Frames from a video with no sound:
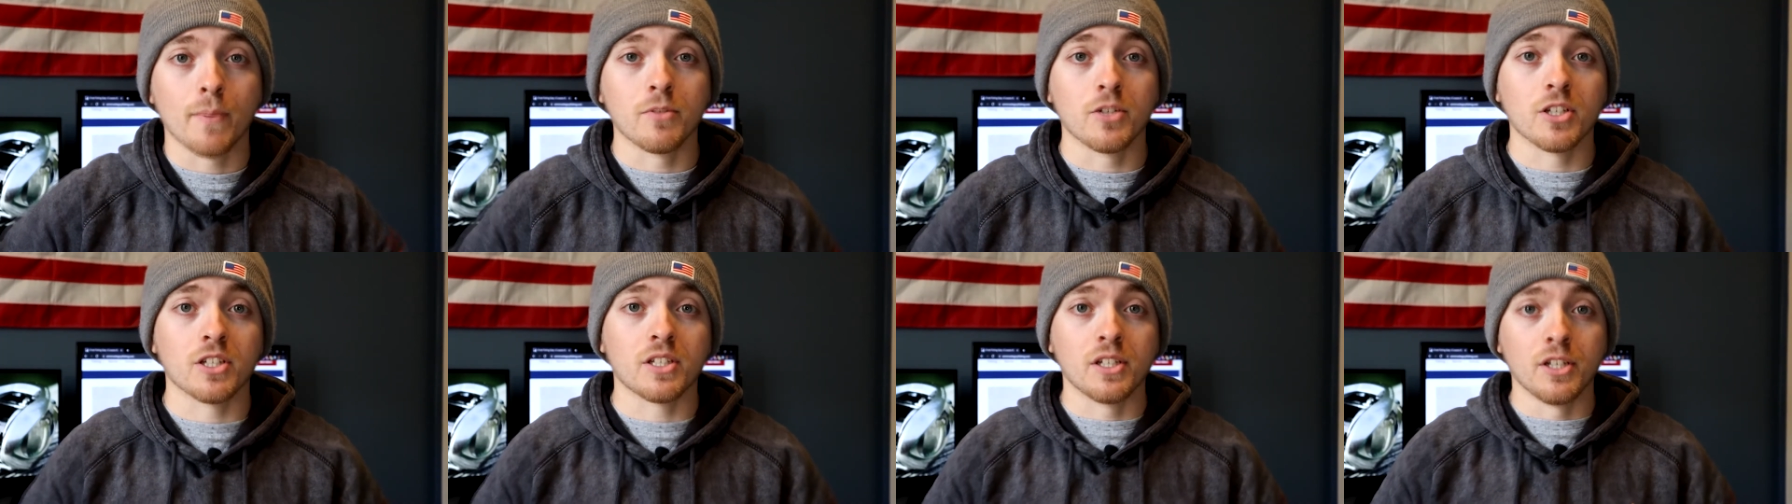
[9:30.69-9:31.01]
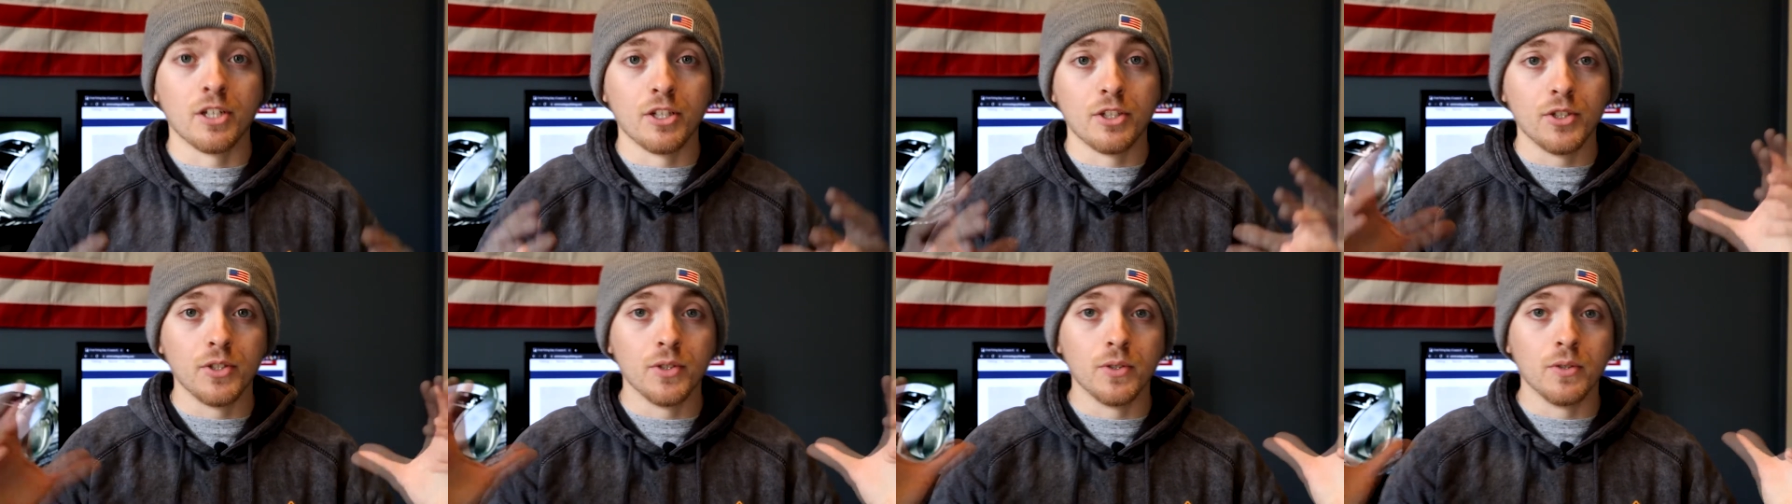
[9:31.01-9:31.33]
I'm just
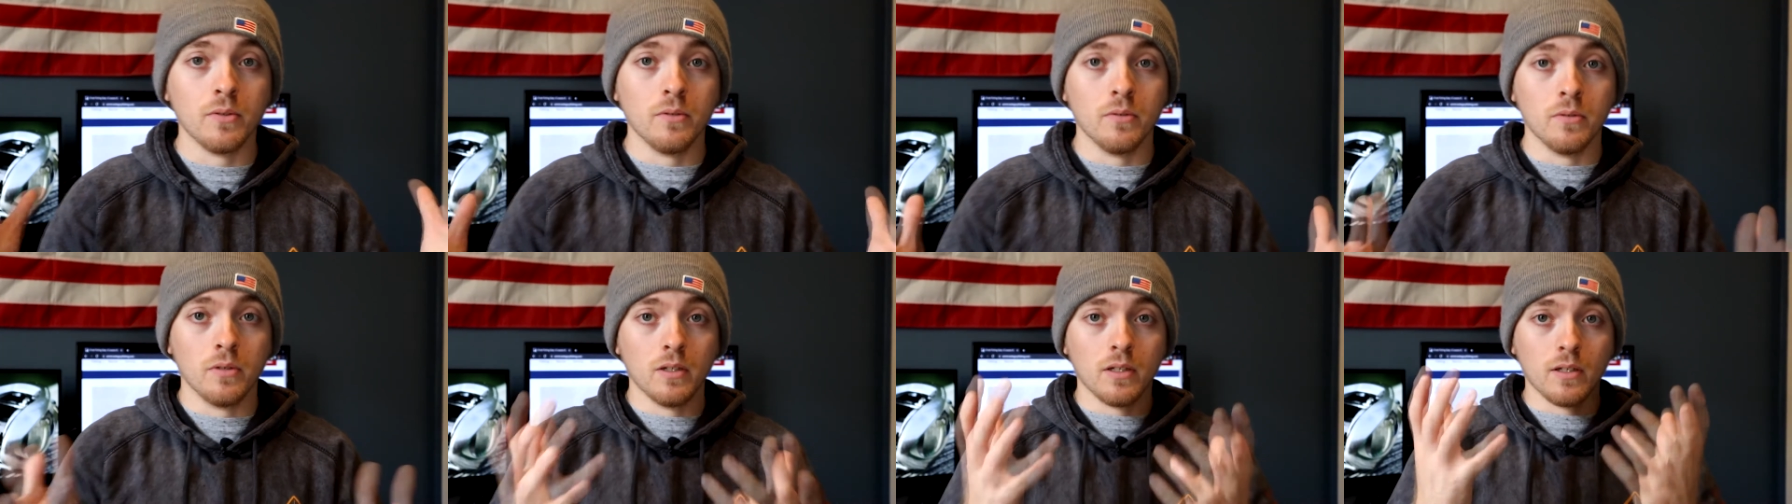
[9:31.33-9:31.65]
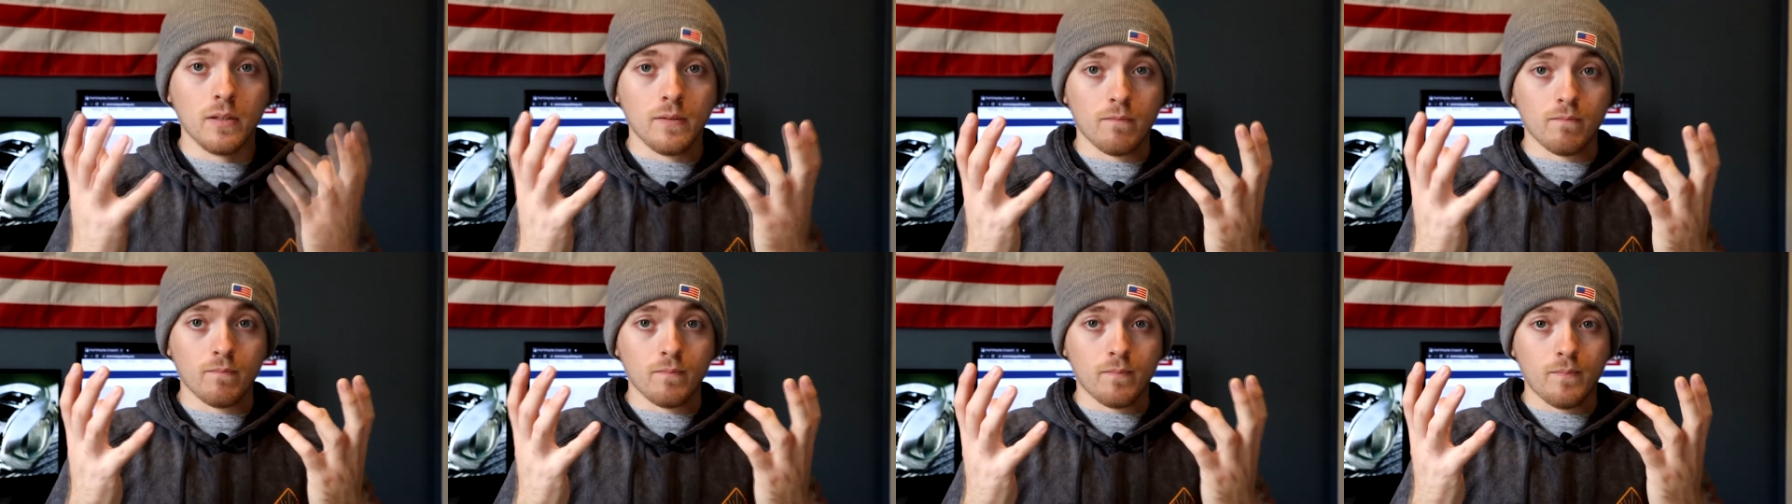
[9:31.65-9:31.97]
going to do,
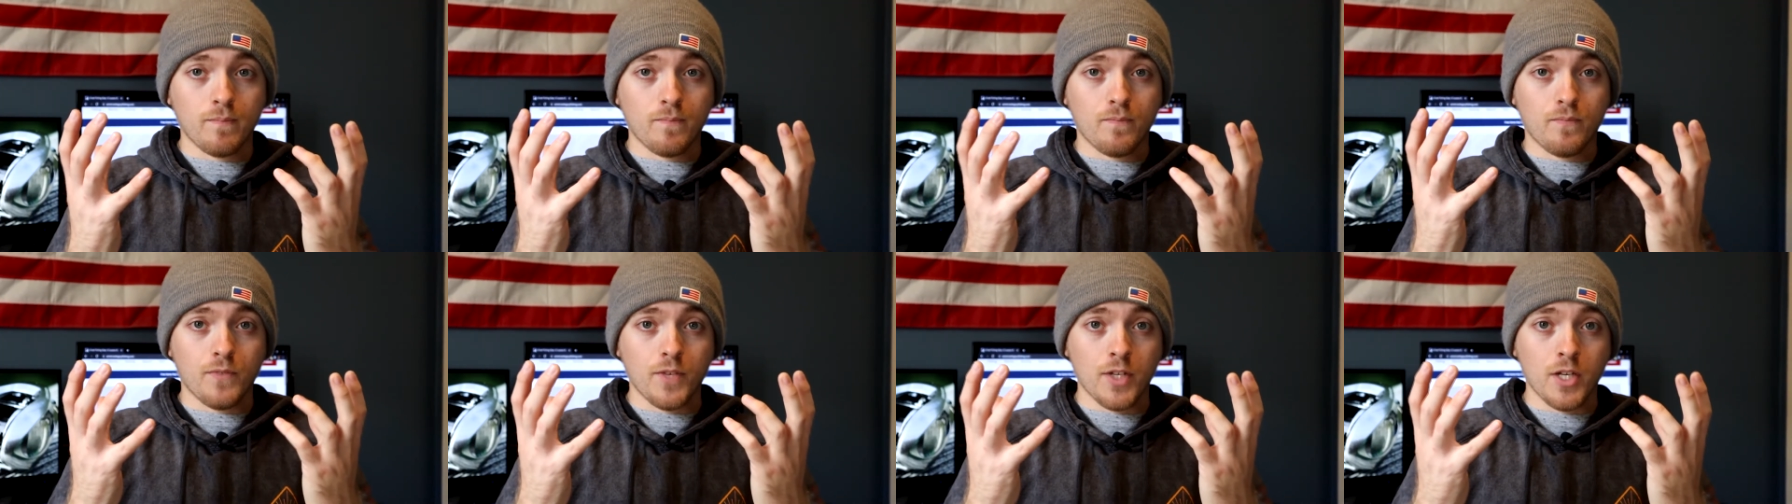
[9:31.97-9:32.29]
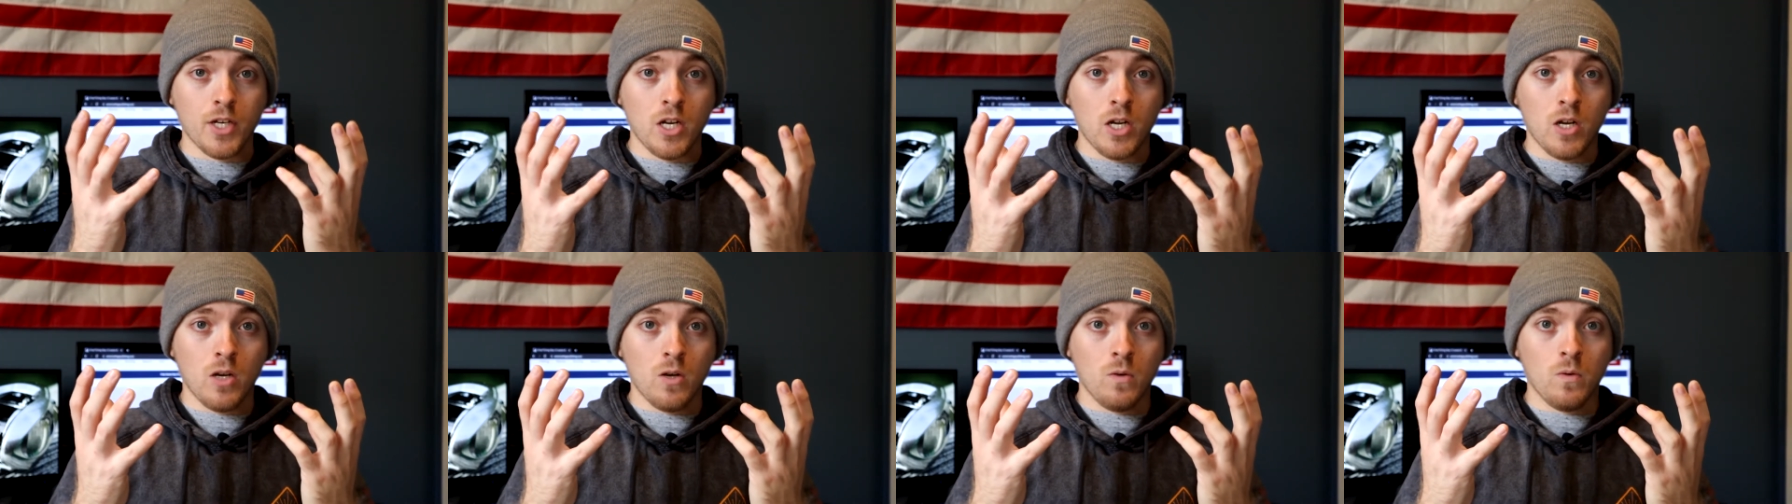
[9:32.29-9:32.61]

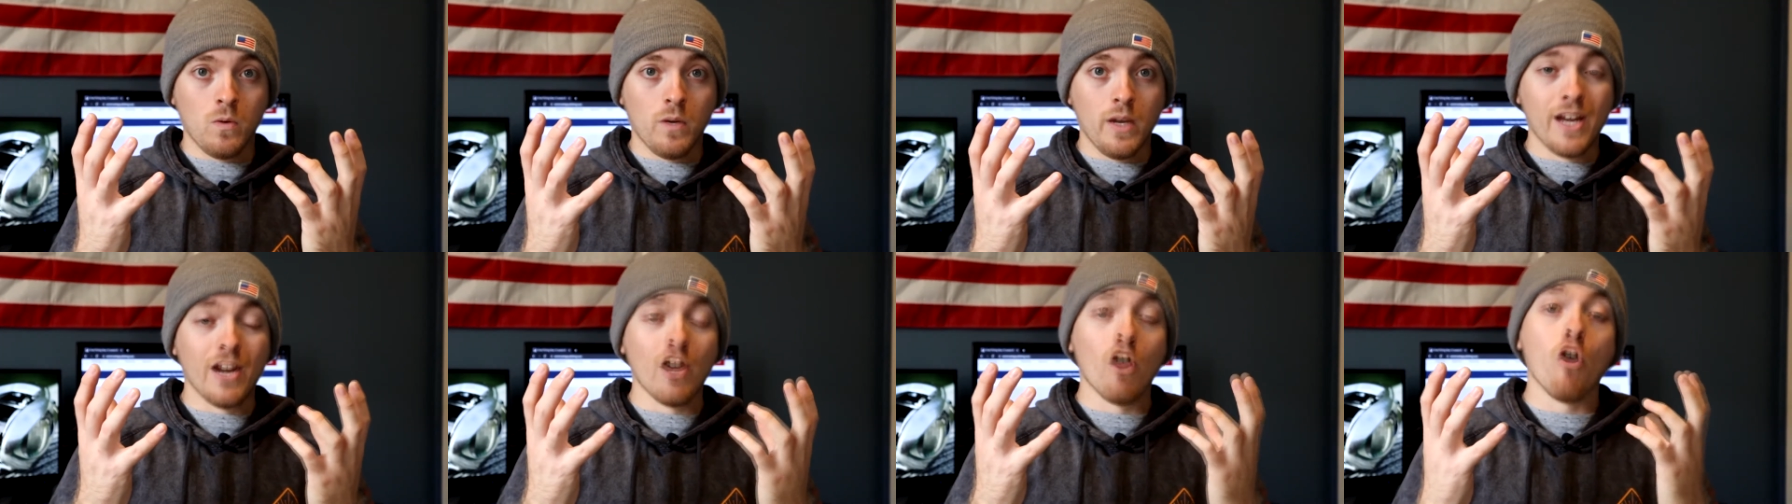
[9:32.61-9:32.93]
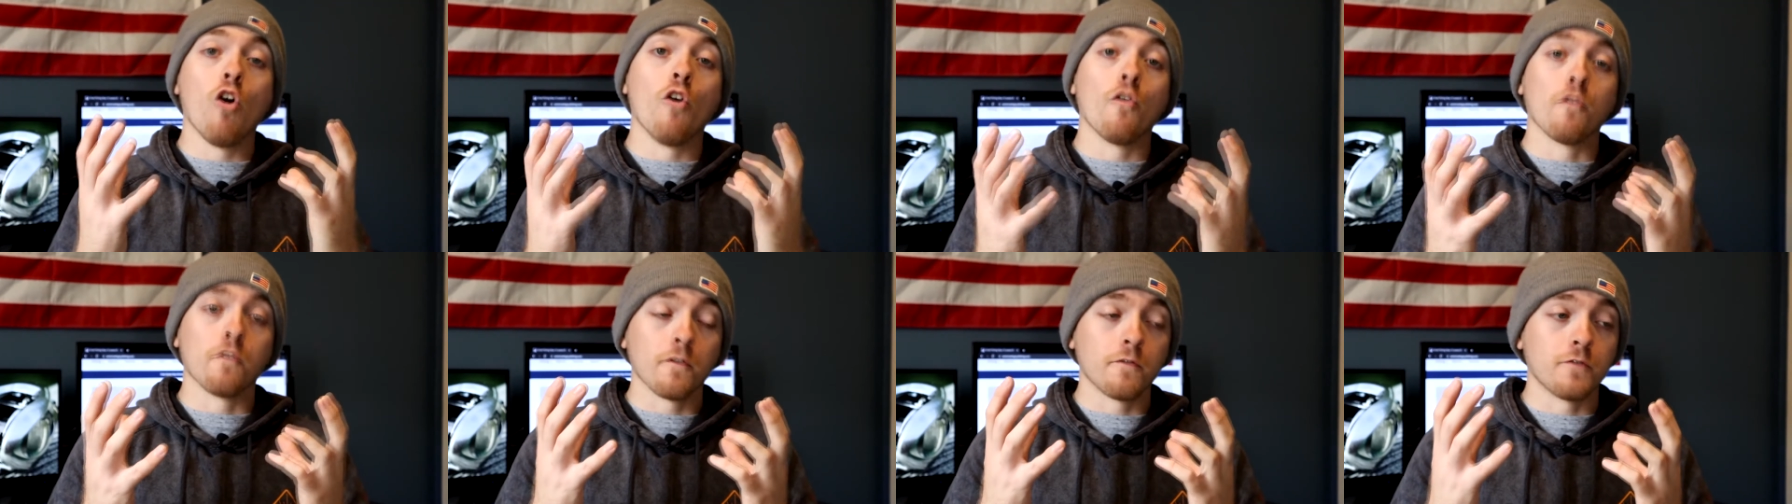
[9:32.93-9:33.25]
an
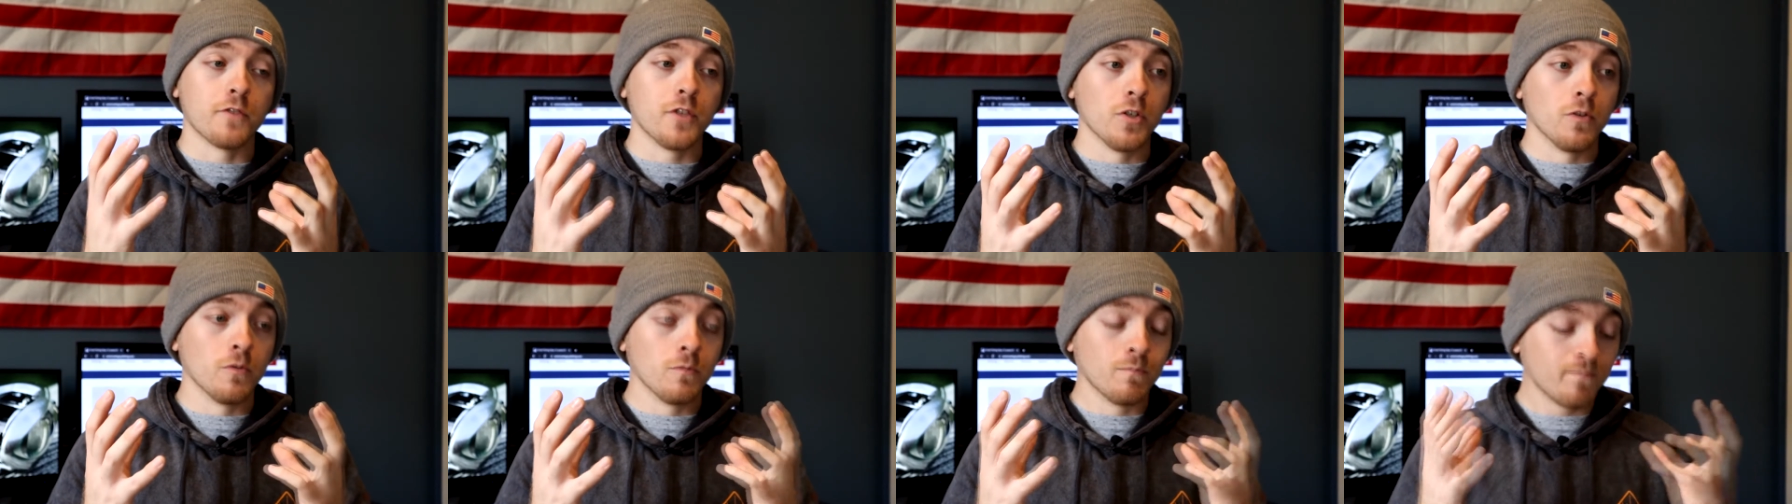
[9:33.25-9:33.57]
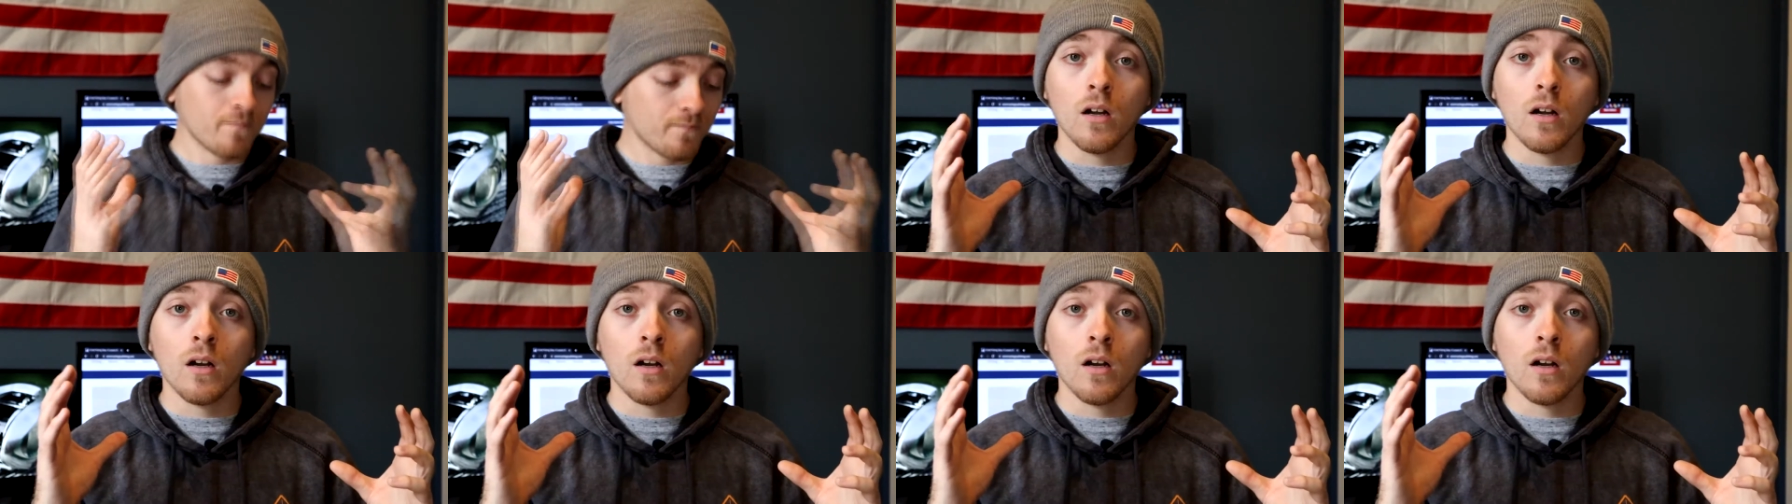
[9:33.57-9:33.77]
overview.